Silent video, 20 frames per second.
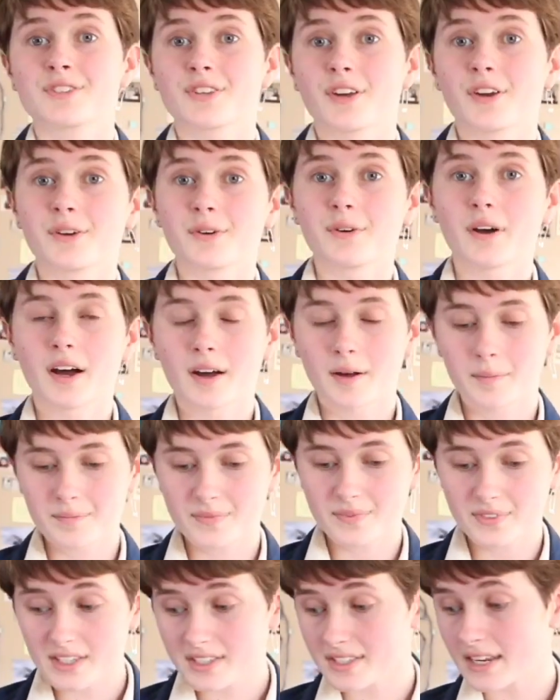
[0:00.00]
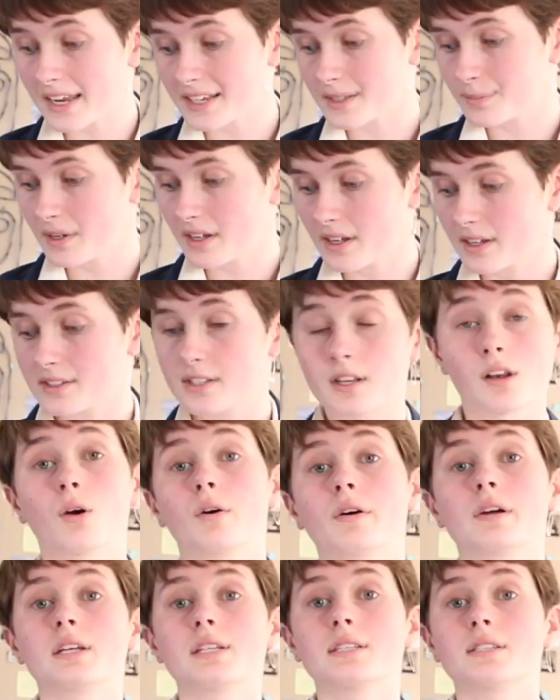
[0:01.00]
So this next bit, it's a
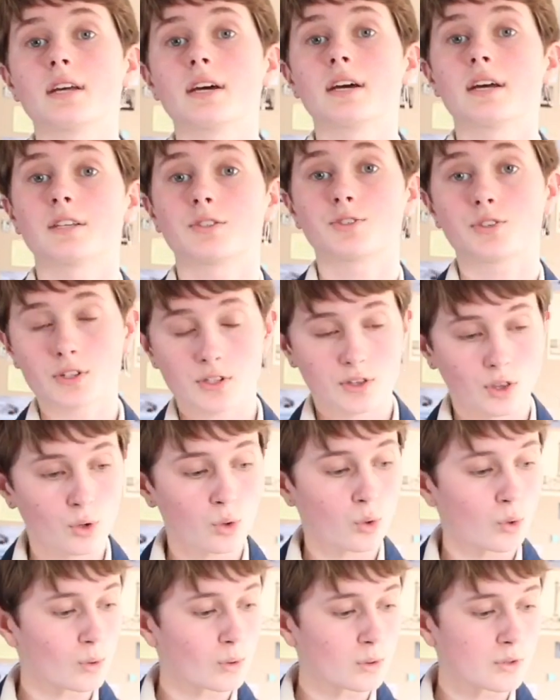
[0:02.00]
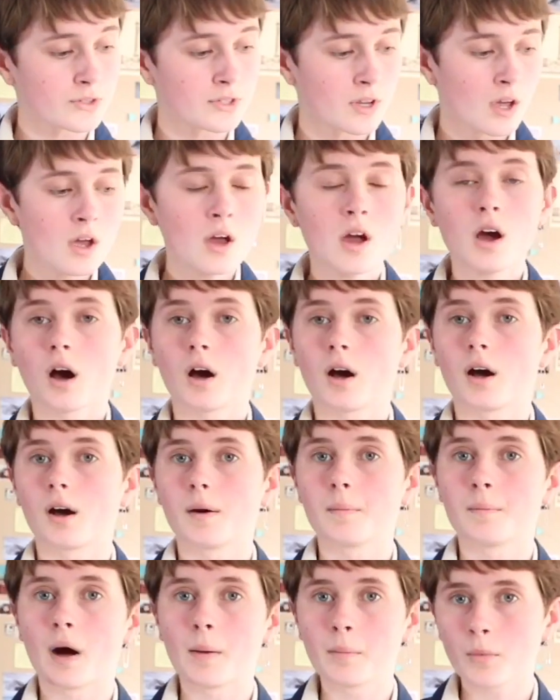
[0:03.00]
lot easier, it's just the chords.
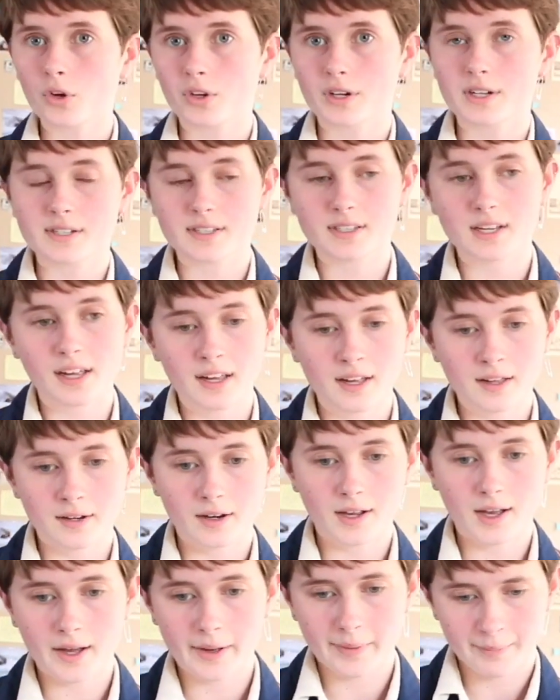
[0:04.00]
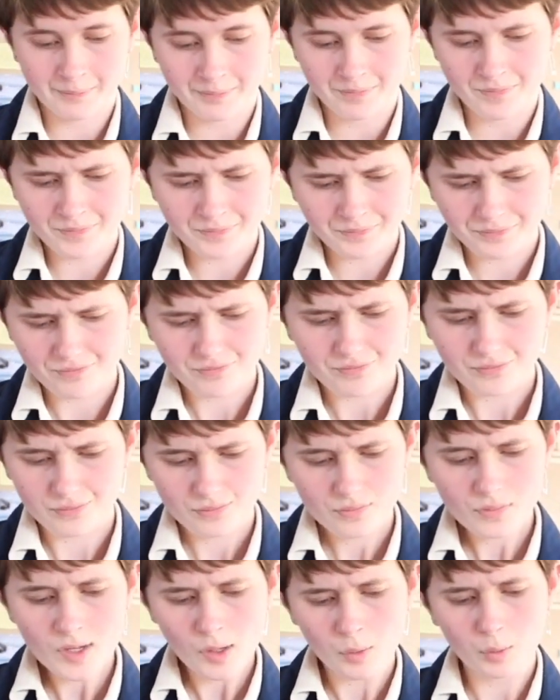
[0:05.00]
I'm not going to sing it
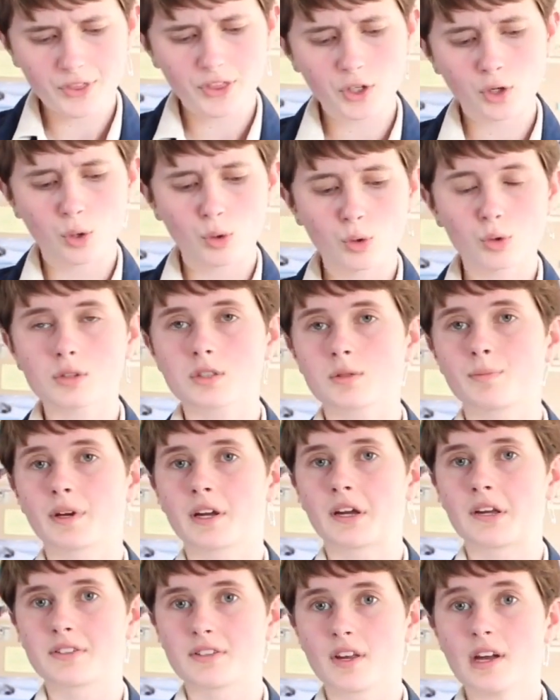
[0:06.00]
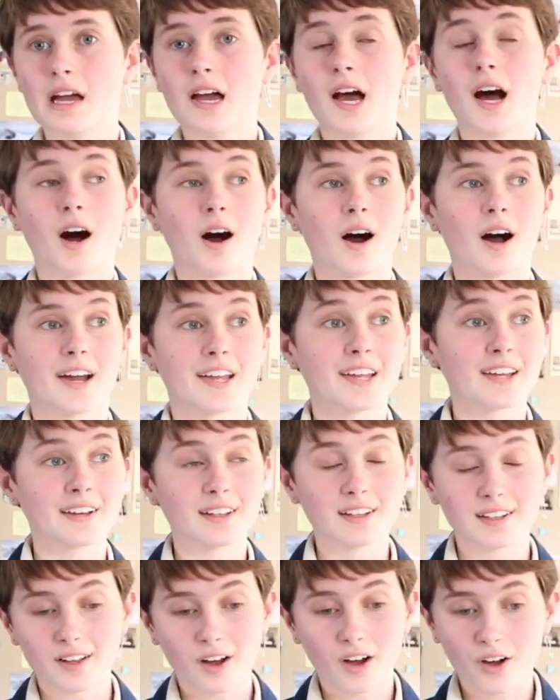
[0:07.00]
with the chords because I
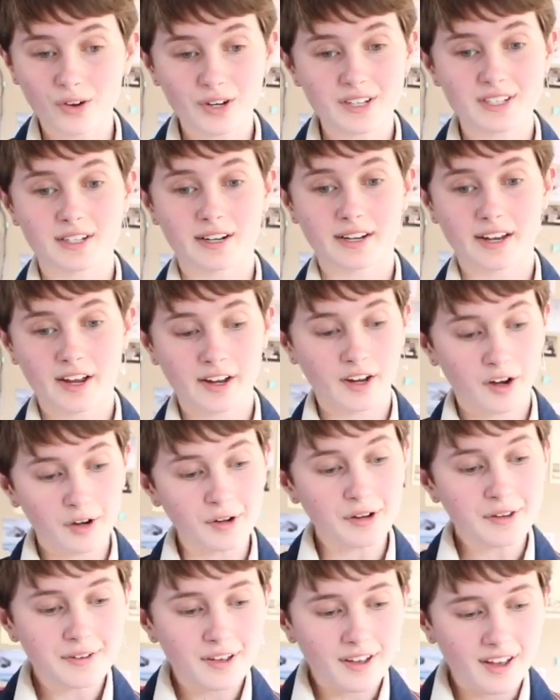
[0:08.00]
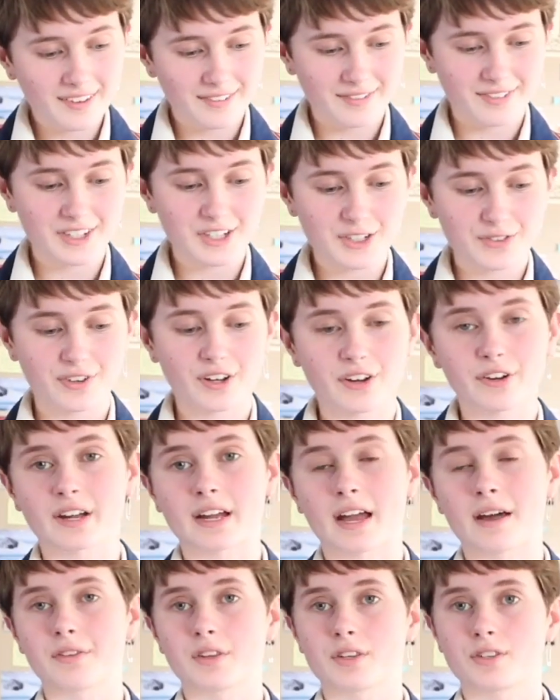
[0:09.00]
only finished
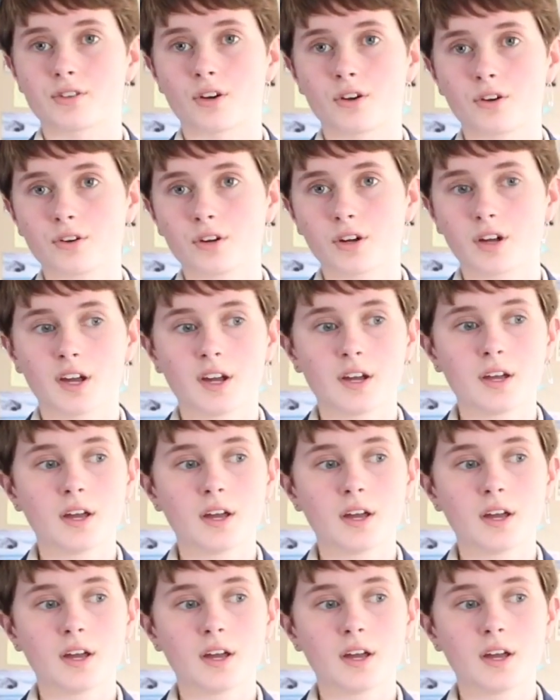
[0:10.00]
figuring out this song